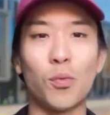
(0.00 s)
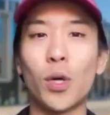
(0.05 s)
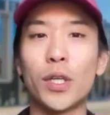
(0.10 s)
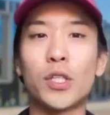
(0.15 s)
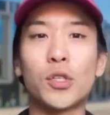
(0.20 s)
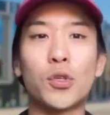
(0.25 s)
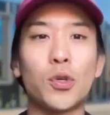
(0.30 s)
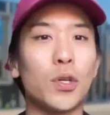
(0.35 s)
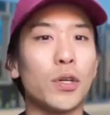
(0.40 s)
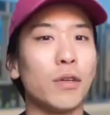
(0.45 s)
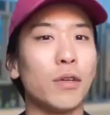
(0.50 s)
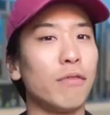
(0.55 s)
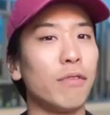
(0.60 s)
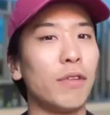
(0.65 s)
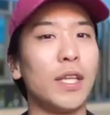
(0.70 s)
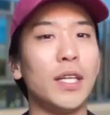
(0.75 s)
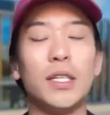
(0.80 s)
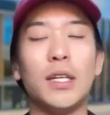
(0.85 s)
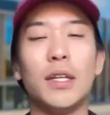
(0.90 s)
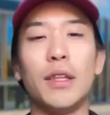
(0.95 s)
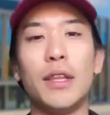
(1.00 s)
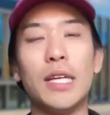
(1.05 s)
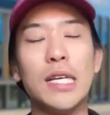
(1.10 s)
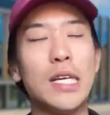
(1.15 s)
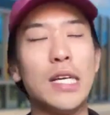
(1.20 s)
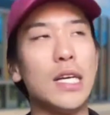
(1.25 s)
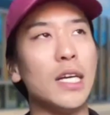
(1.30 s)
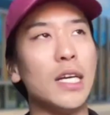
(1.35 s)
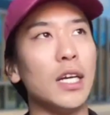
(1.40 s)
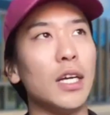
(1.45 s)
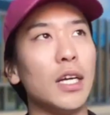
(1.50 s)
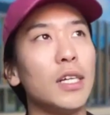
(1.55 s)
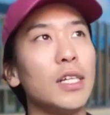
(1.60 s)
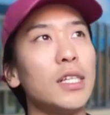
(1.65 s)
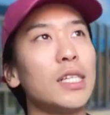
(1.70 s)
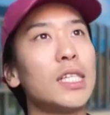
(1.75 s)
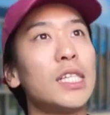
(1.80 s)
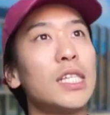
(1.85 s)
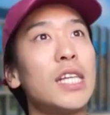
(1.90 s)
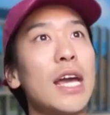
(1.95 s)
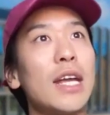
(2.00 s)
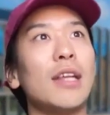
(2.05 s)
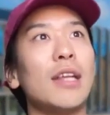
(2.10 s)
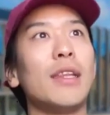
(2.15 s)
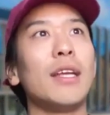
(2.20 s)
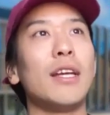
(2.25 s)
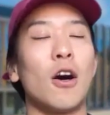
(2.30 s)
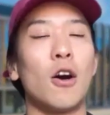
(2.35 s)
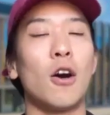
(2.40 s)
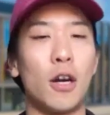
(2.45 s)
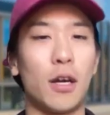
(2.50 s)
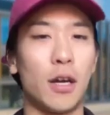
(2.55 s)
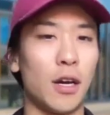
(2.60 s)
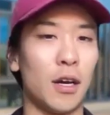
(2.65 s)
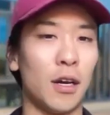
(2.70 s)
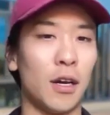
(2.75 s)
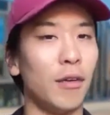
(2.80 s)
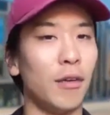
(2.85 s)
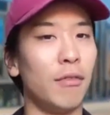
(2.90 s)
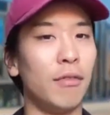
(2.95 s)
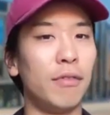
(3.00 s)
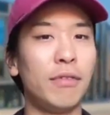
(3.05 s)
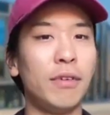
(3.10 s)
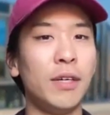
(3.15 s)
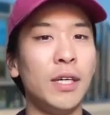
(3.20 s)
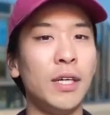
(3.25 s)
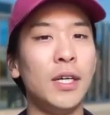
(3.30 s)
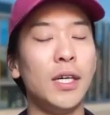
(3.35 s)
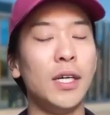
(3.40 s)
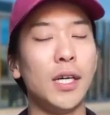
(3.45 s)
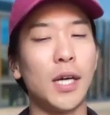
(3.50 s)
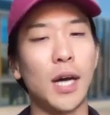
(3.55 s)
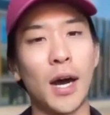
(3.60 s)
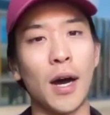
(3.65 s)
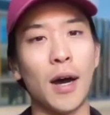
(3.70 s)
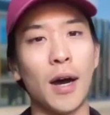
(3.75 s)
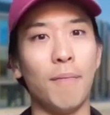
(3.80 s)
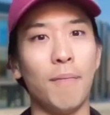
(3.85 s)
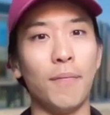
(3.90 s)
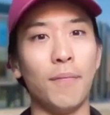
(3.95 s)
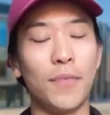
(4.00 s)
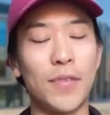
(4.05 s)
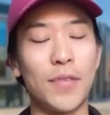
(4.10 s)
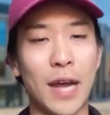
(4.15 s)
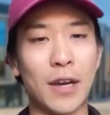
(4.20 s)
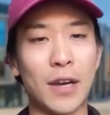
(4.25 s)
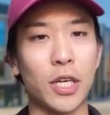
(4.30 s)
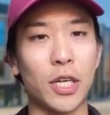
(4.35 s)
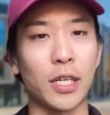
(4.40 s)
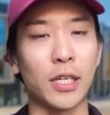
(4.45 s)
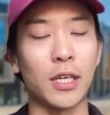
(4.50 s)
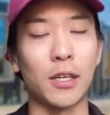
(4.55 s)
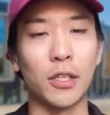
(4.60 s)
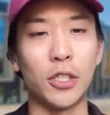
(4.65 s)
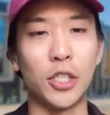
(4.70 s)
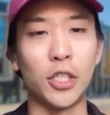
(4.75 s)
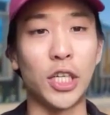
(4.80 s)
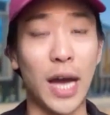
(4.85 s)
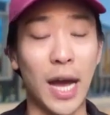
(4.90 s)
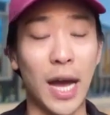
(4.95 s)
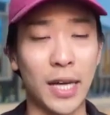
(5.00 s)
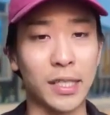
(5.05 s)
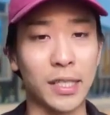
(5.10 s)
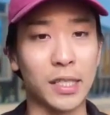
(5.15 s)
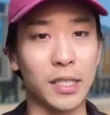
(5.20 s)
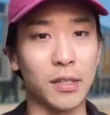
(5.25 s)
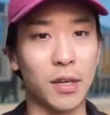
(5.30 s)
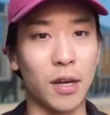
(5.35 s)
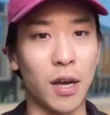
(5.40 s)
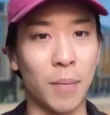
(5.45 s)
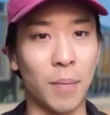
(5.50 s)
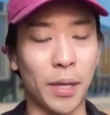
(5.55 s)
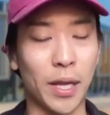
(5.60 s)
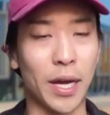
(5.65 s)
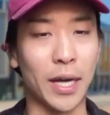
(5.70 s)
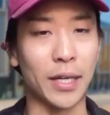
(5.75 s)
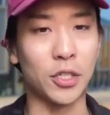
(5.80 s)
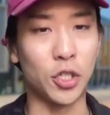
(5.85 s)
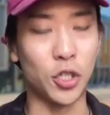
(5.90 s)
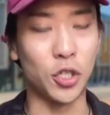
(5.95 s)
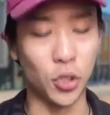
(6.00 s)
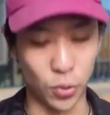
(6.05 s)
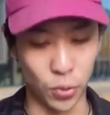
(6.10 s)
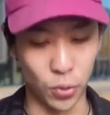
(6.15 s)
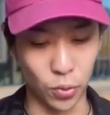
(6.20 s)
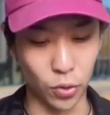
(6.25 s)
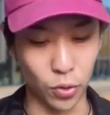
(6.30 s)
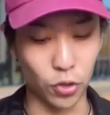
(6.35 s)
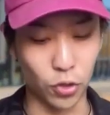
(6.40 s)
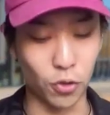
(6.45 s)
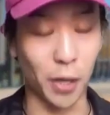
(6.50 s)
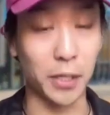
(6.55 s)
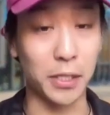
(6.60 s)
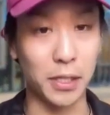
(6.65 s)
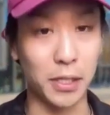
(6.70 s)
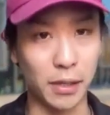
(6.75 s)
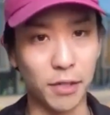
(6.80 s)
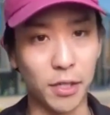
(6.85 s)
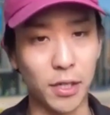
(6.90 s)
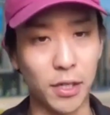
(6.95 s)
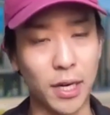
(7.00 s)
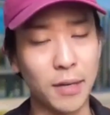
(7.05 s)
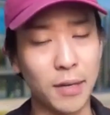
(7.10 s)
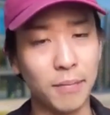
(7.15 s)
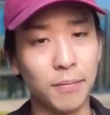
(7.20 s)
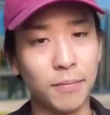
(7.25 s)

What's sort of the state of the art of nanotechnology as applied to drug delivery?